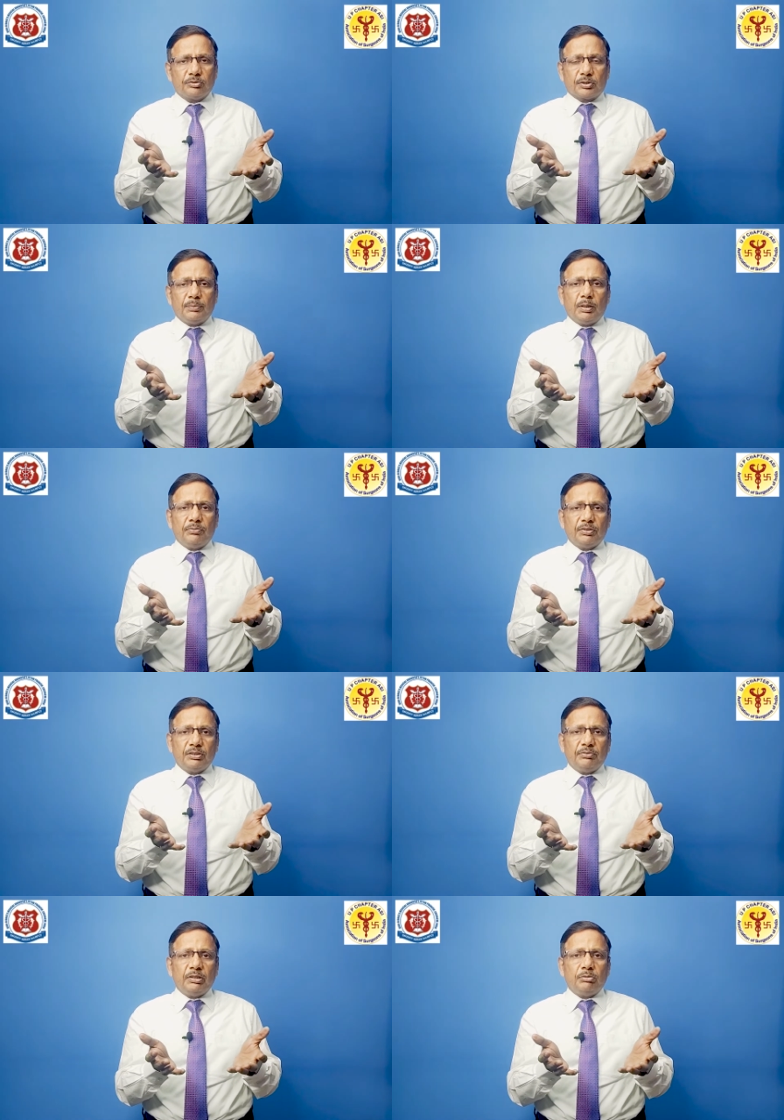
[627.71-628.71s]
Some of us
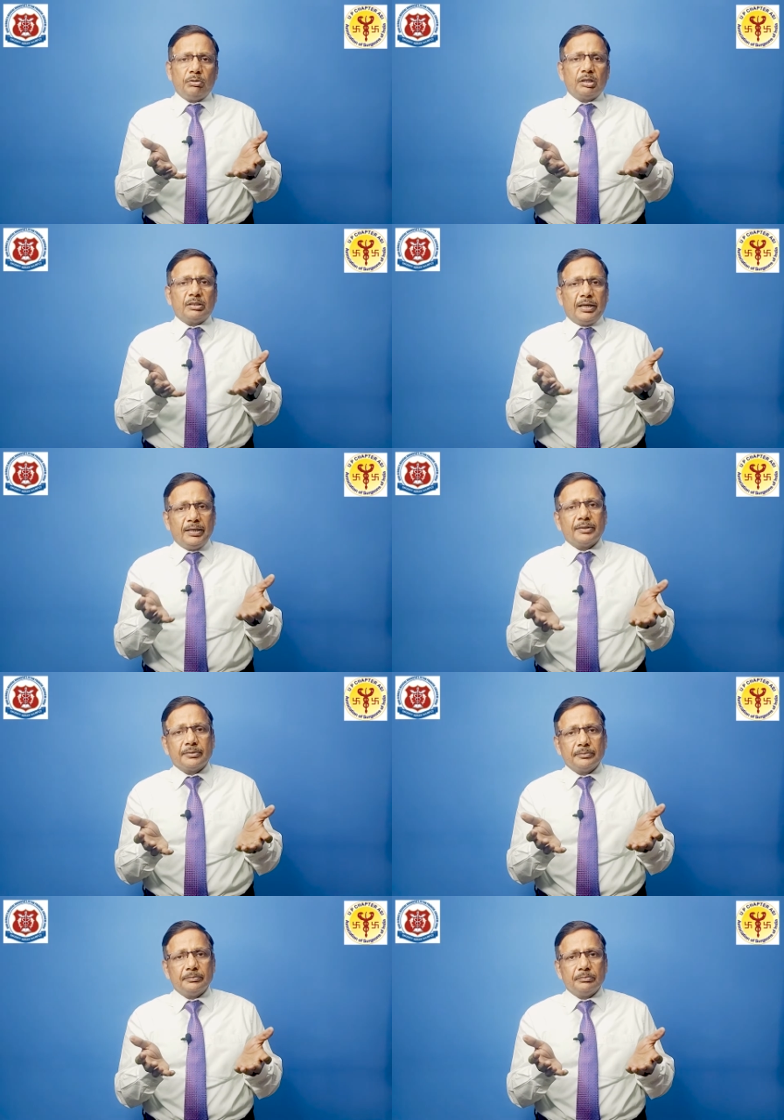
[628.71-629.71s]
even do not thank.
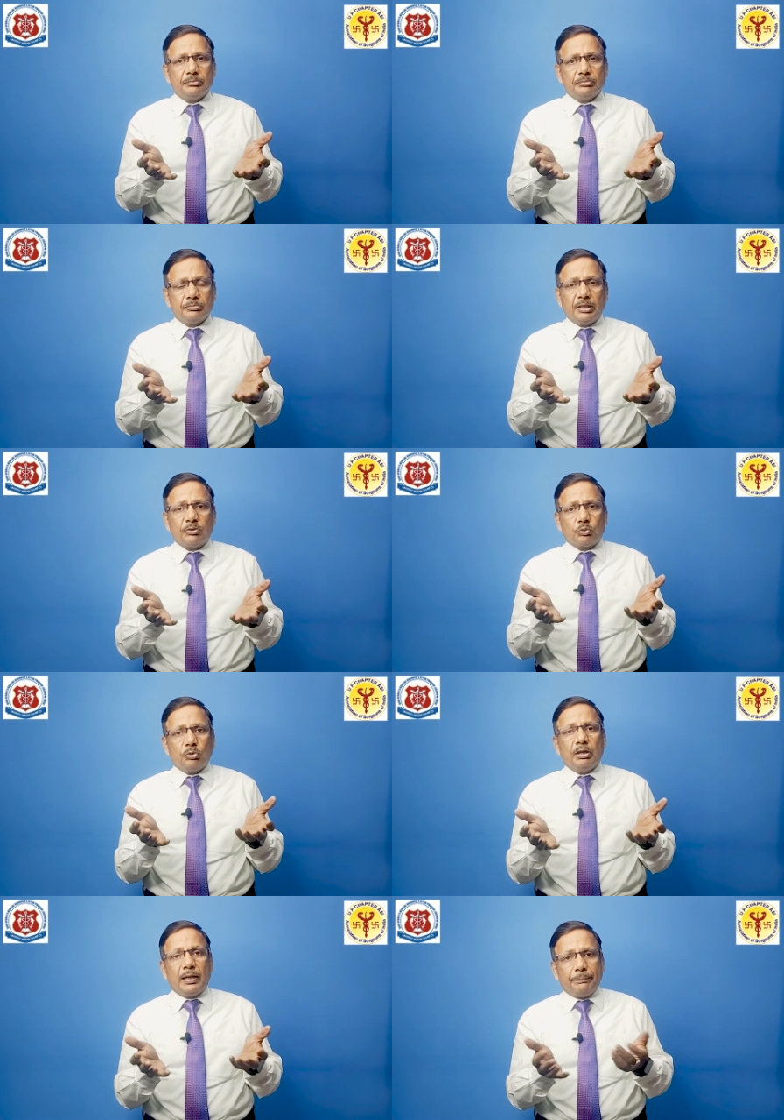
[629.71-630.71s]
They are
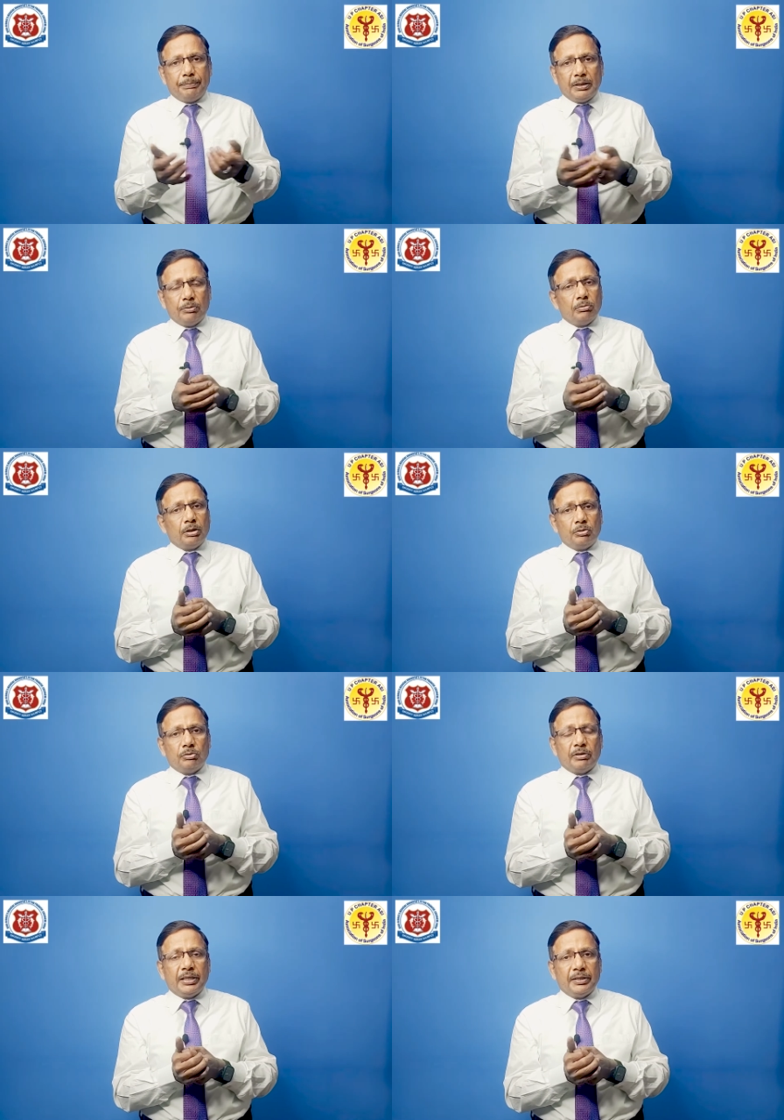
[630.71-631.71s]
so unhappy, I do not
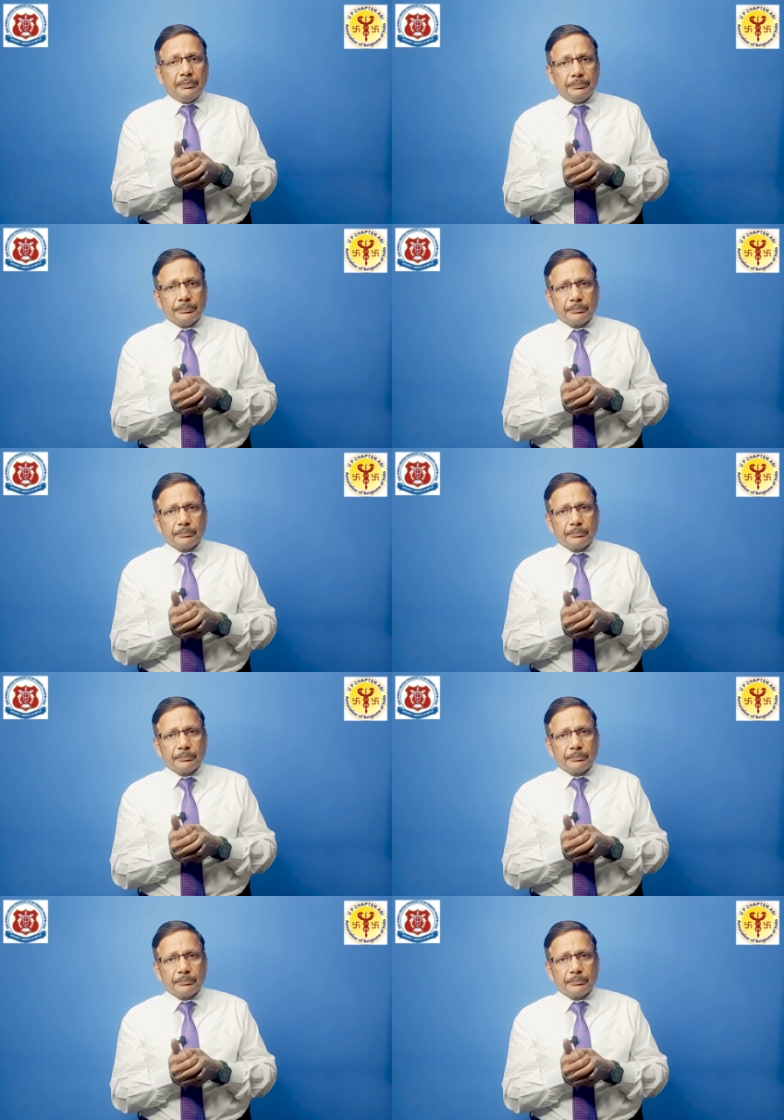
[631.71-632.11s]
know why.